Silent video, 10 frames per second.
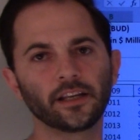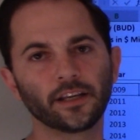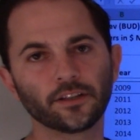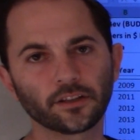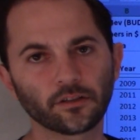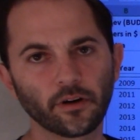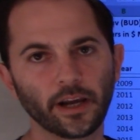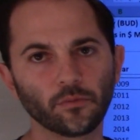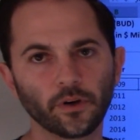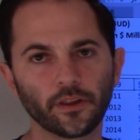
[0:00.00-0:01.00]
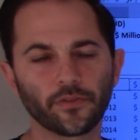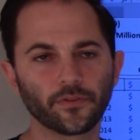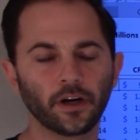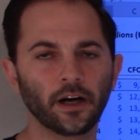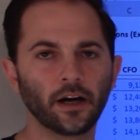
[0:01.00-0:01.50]
and integrate with
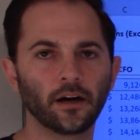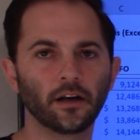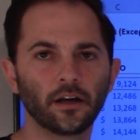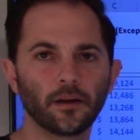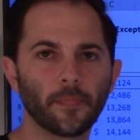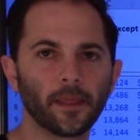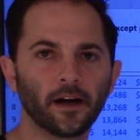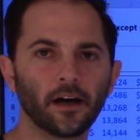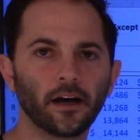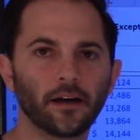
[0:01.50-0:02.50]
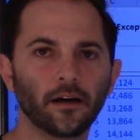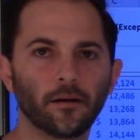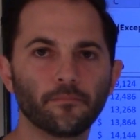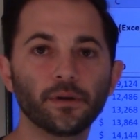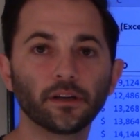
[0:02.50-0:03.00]

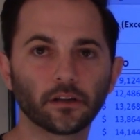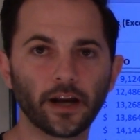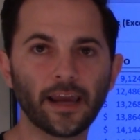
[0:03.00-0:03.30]
Miller,